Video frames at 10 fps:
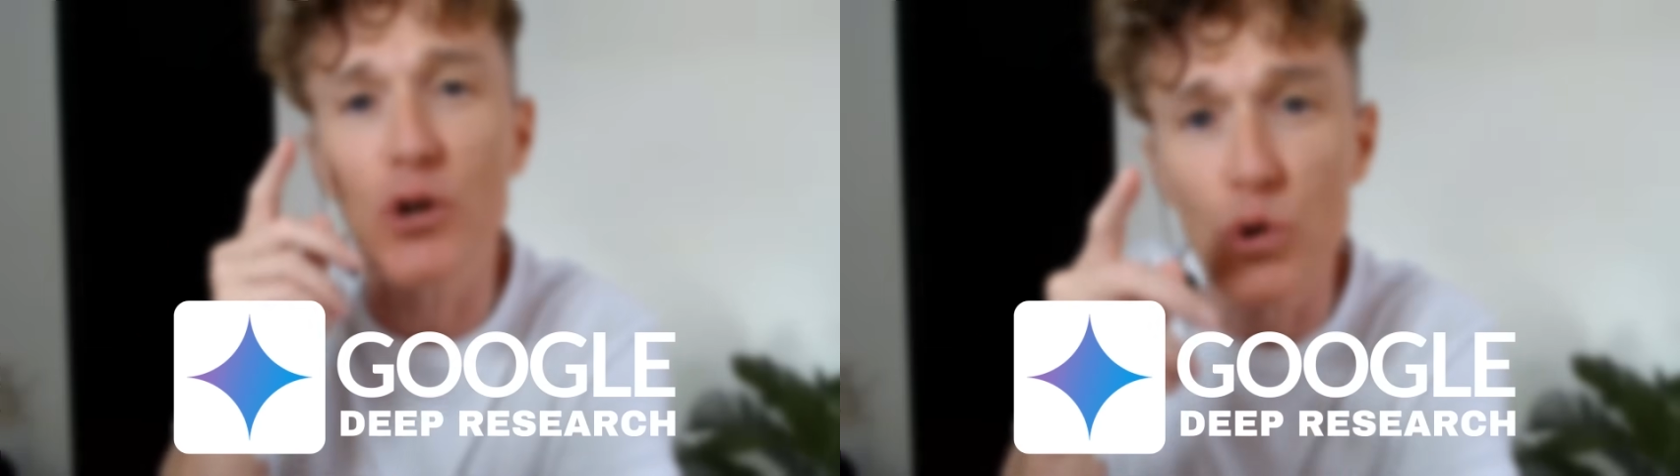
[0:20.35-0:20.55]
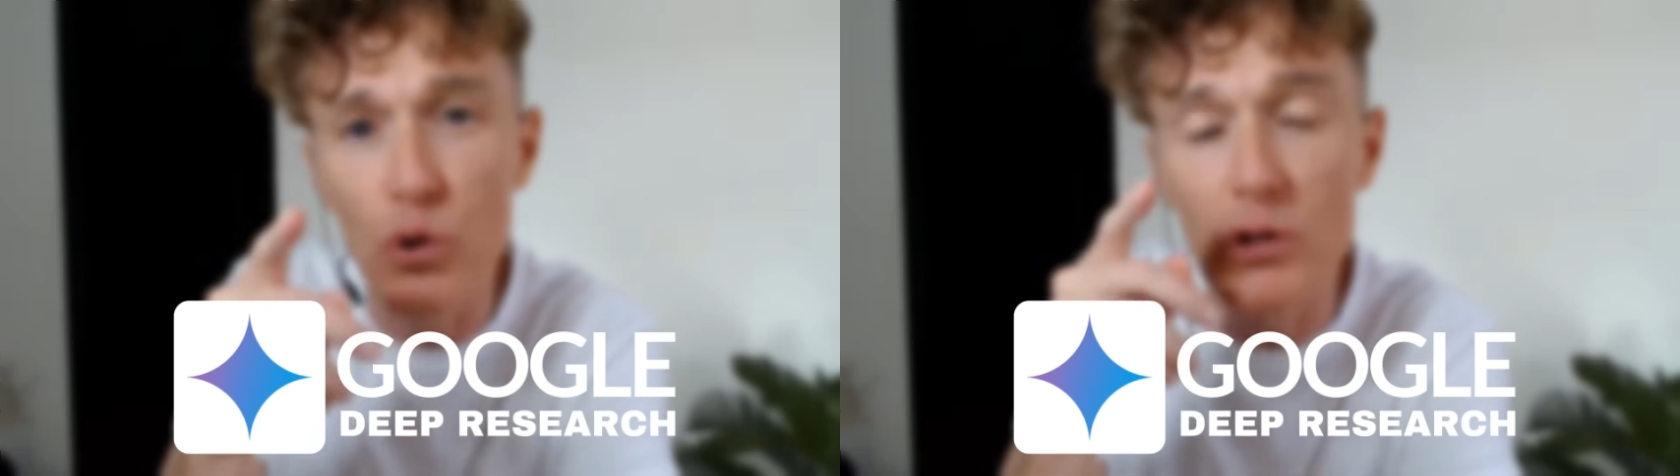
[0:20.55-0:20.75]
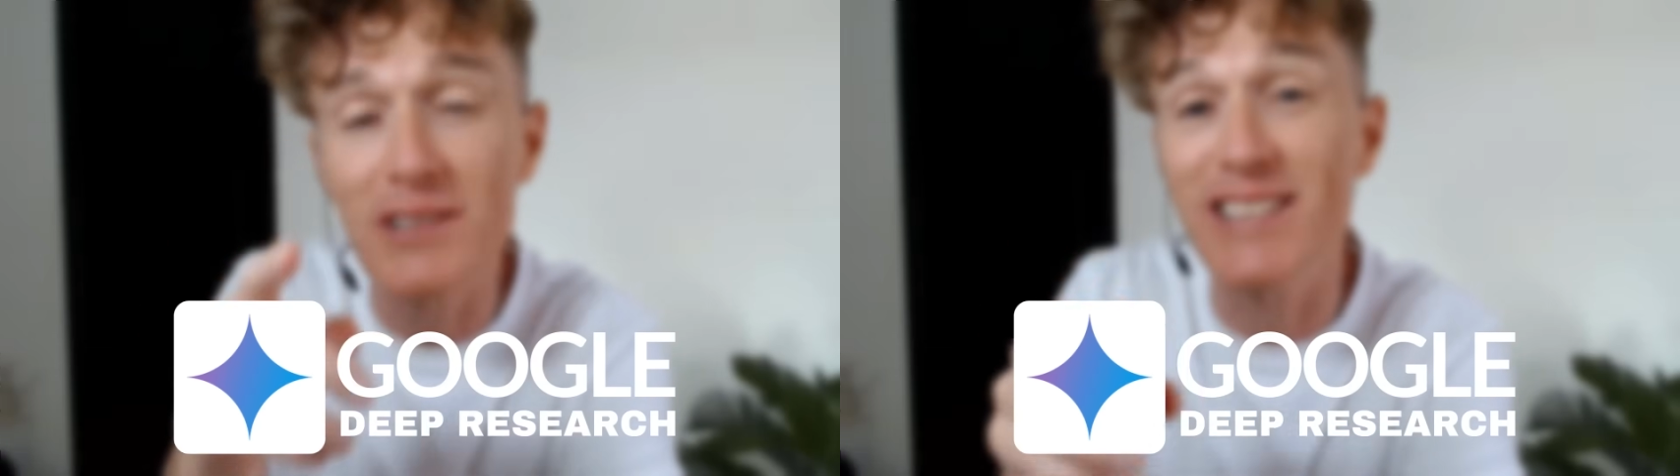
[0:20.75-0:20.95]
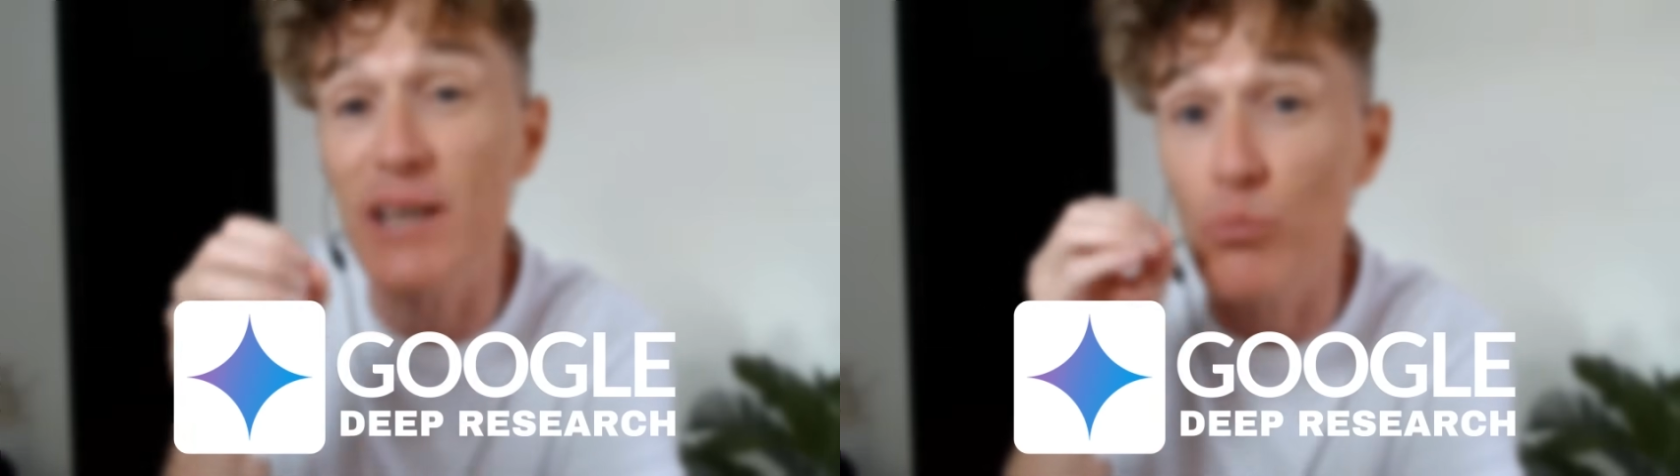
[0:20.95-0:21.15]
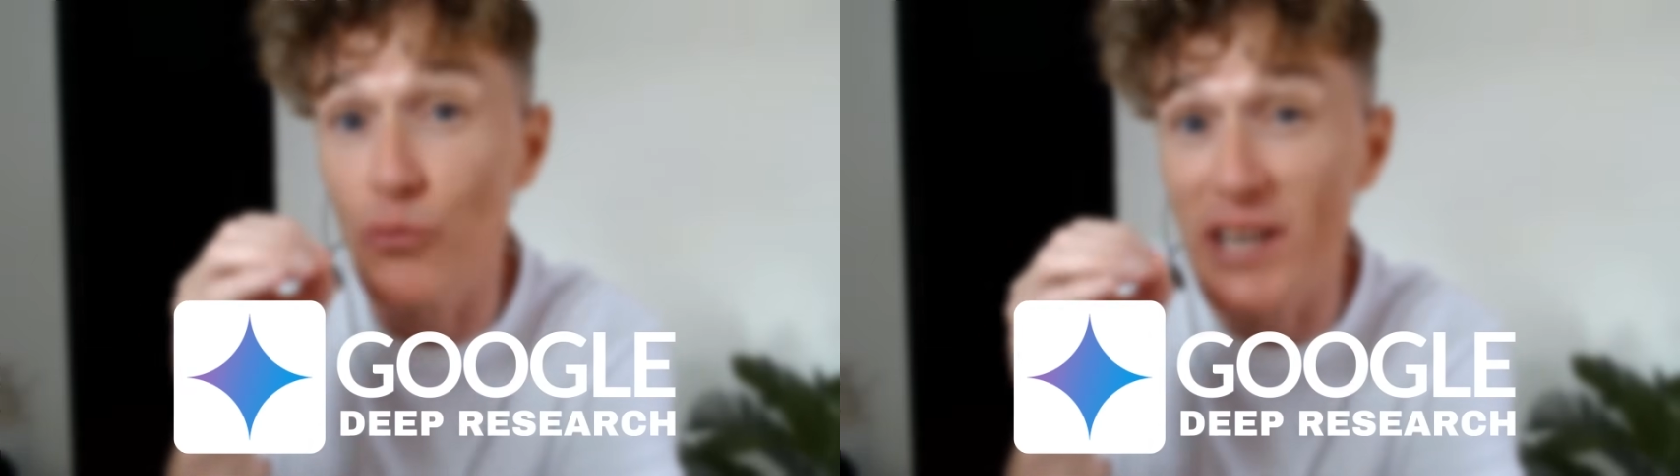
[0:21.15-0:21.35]
Google
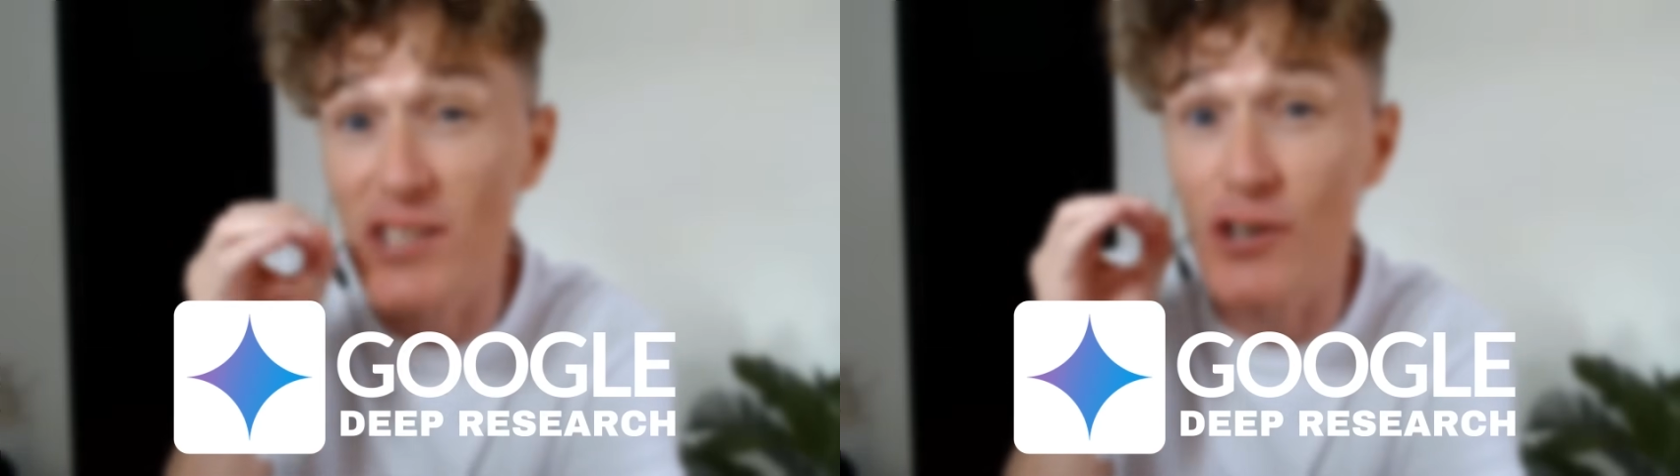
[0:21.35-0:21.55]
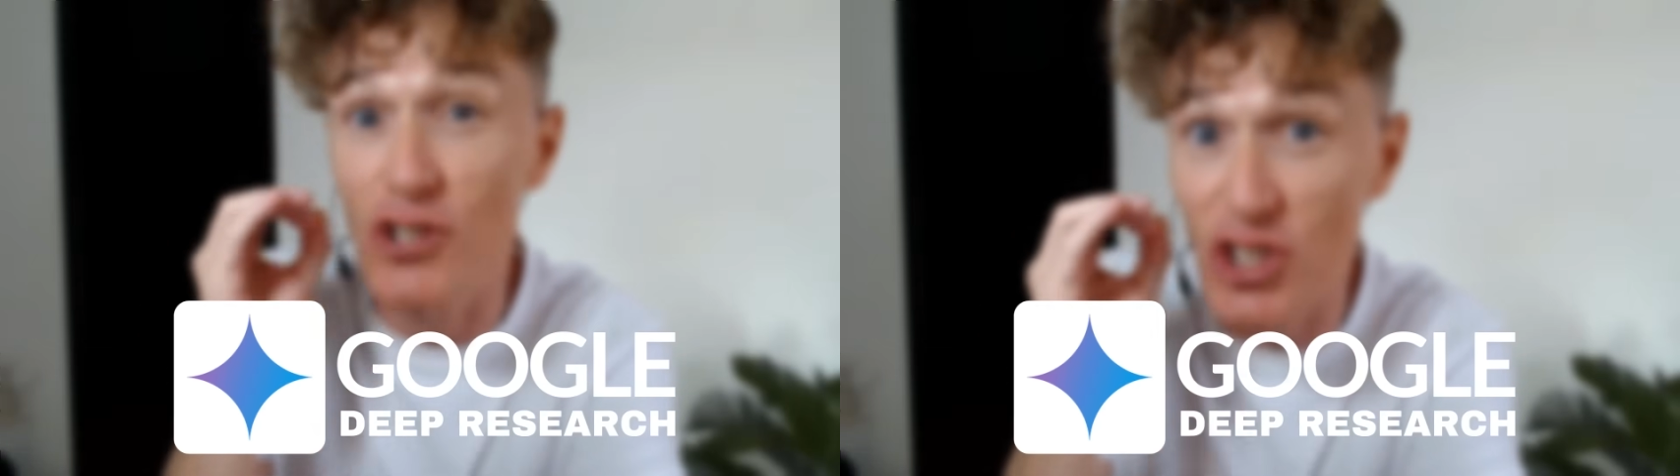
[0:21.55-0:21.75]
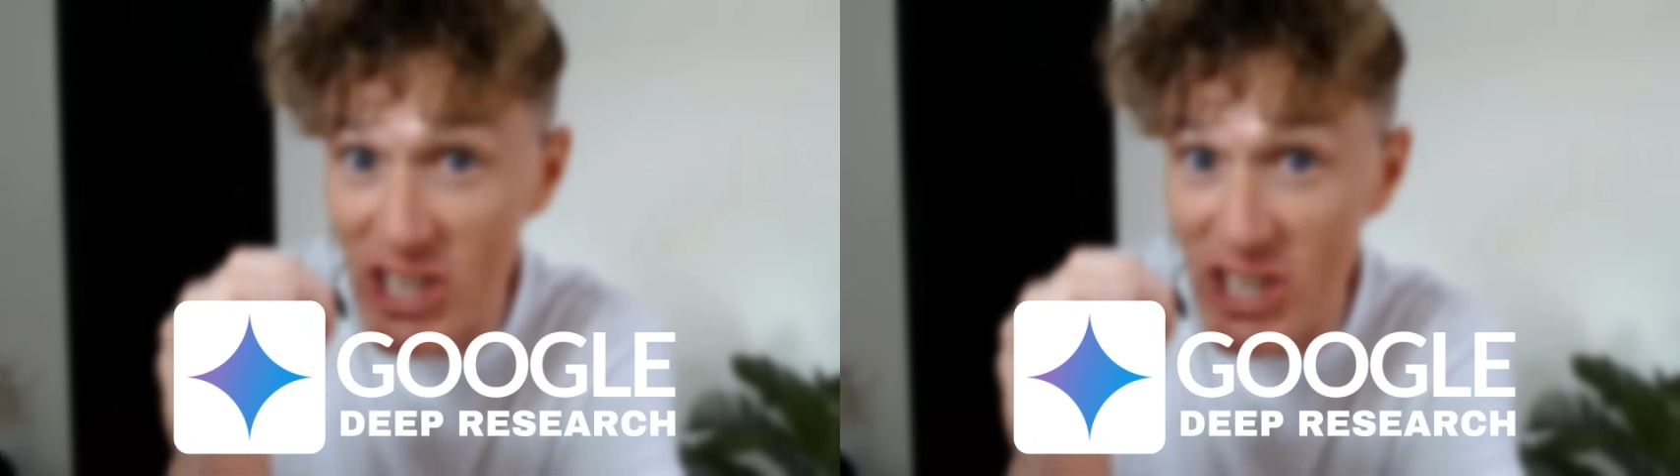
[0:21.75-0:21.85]
Deep Research